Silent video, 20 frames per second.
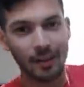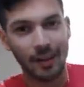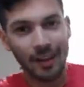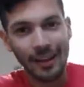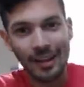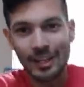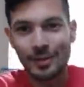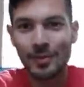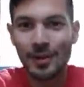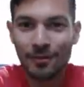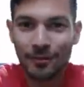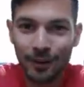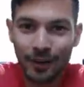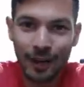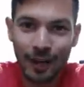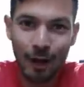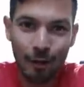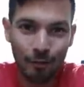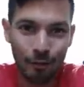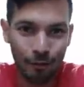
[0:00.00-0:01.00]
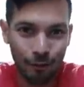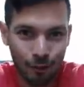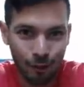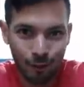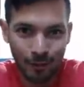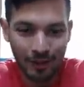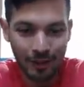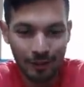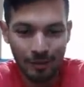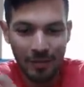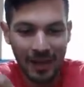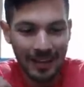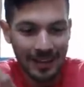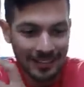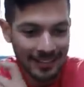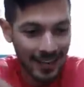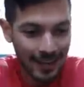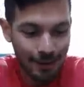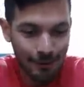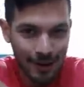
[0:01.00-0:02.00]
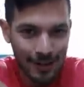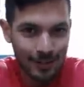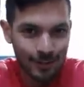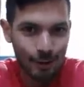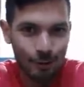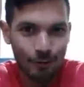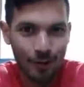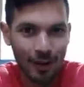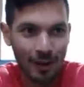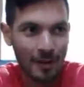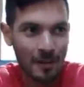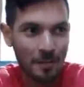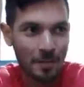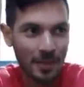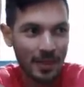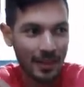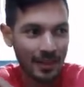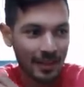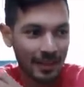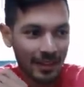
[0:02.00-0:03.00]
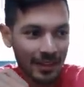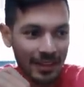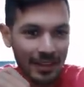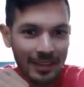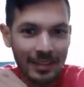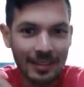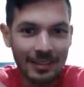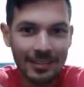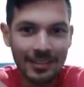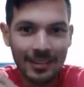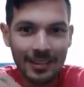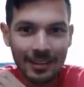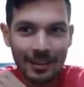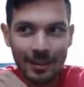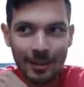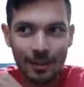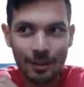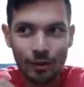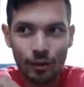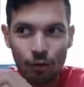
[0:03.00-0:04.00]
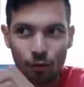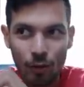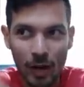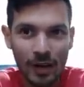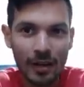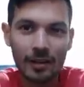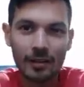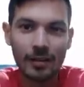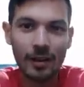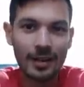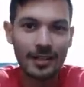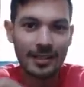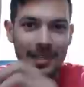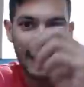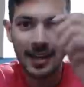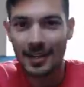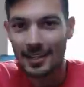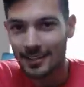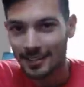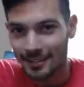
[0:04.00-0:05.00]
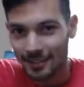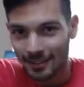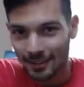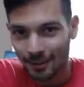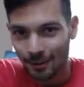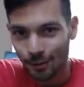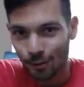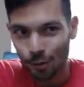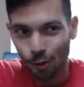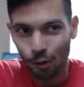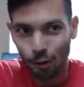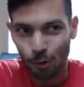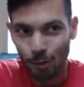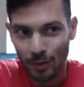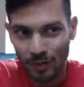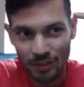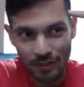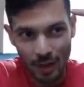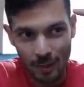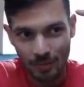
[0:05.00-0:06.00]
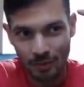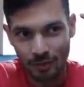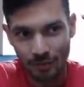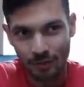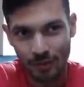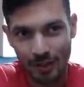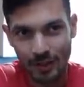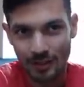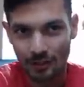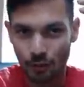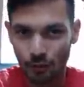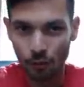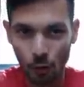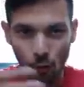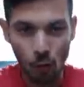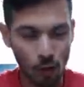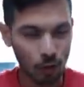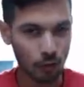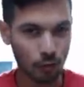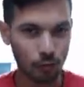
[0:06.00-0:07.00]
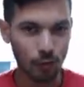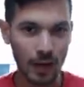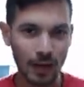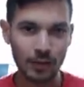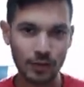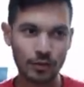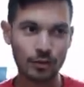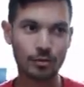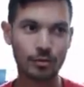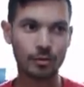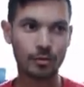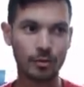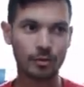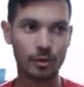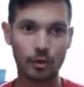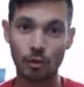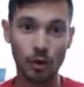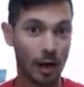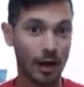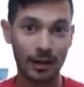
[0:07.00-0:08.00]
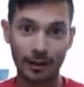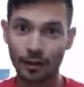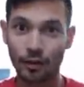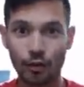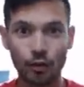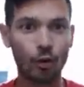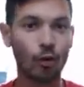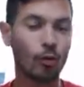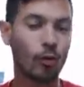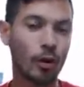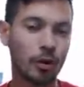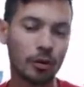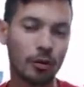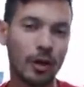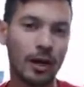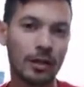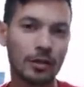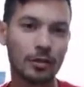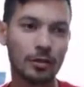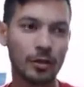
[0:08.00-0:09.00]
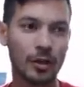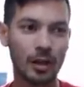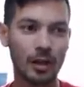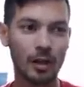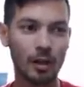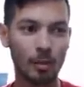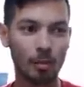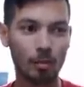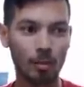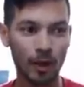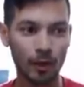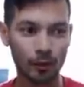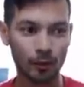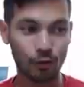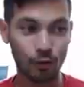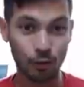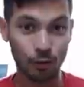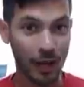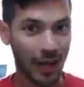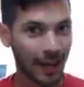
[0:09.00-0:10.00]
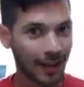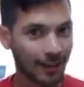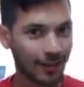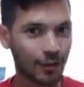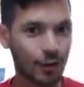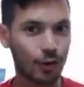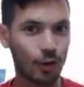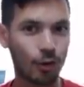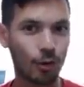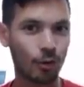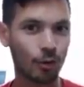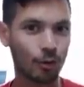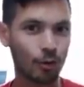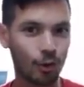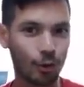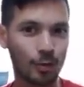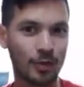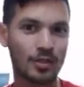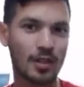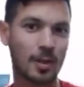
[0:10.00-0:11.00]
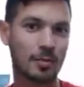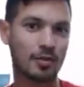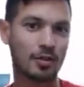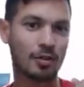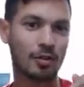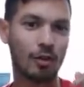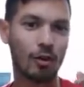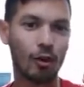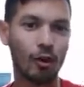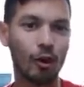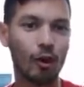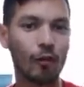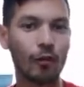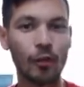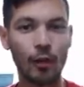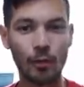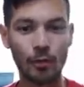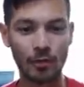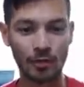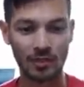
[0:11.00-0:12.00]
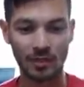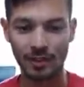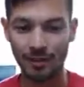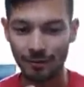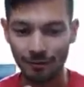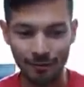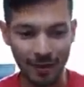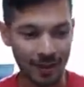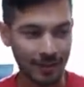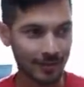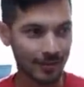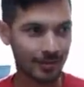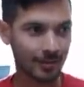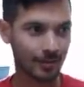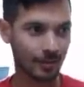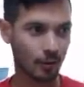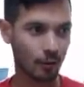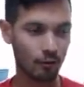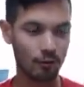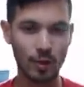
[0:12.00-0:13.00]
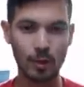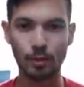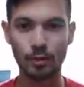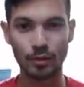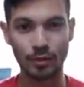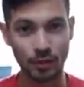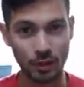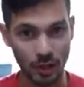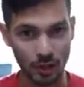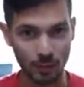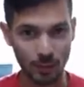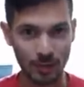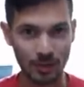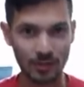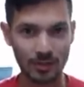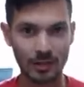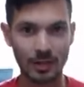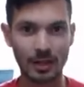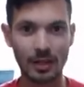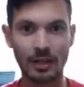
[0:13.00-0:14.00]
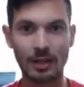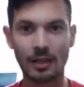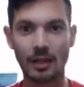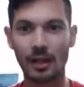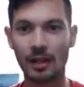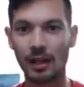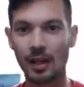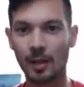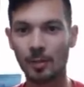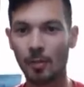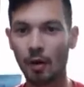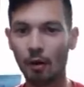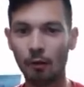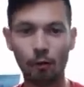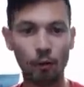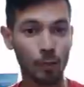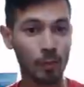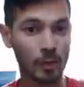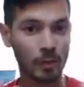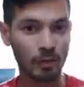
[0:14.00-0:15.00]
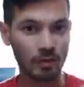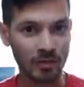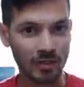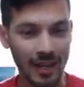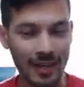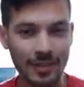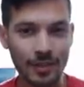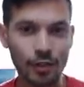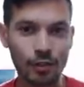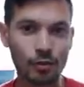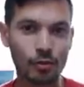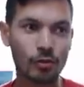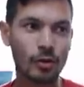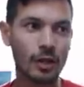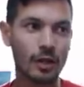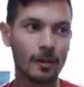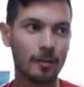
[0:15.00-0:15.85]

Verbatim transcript: and it's been very helpful for me. The main takeaway so far is to recognize that it's your perception. It's not the world around you. You can't control the world around you, but you can control your perception of those events, of people's judgments, um, of what people say to you.